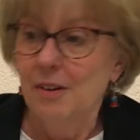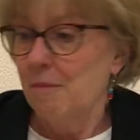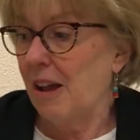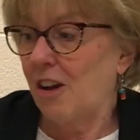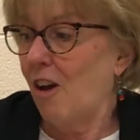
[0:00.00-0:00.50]

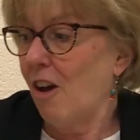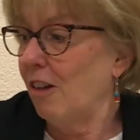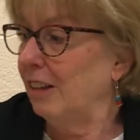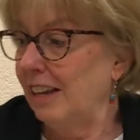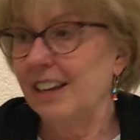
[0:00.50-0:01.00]
my
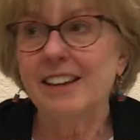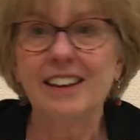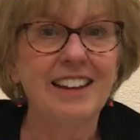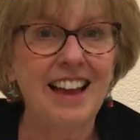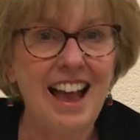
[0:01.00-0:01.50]
colleague
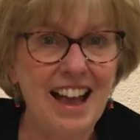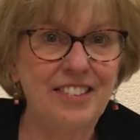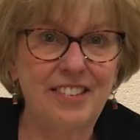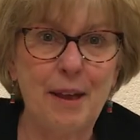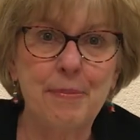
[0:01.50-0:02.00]

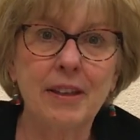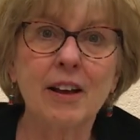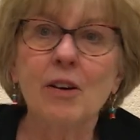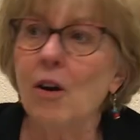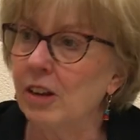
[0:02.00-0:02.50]
has something.
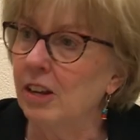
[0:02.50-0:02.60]
I